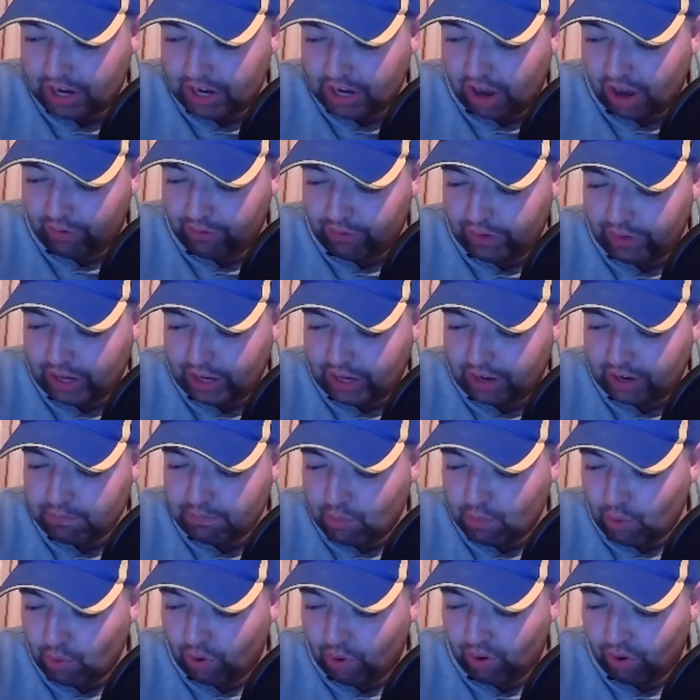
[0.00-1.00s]
awful lot
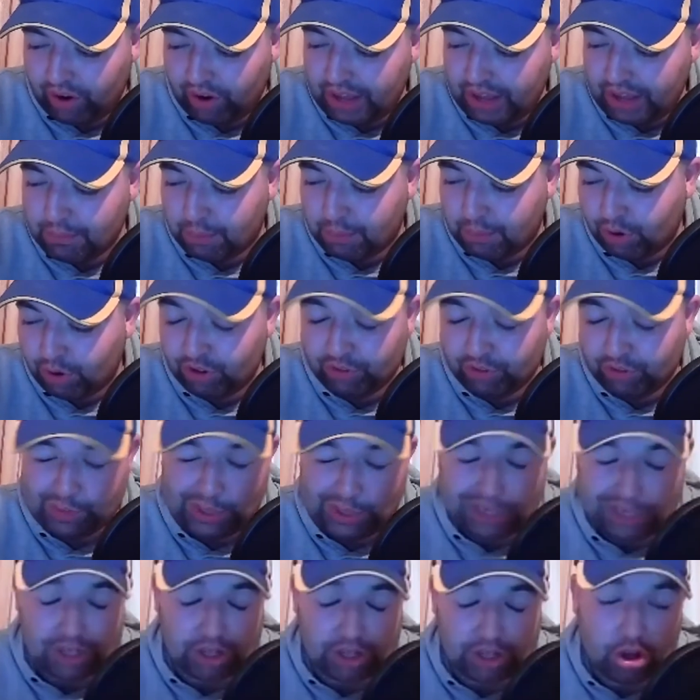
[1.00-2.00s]
more
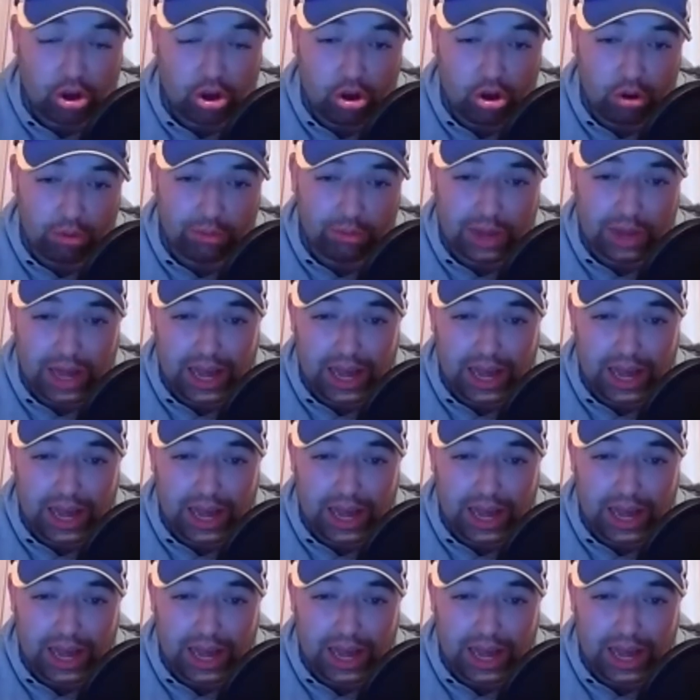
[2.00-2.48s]
improvement to come.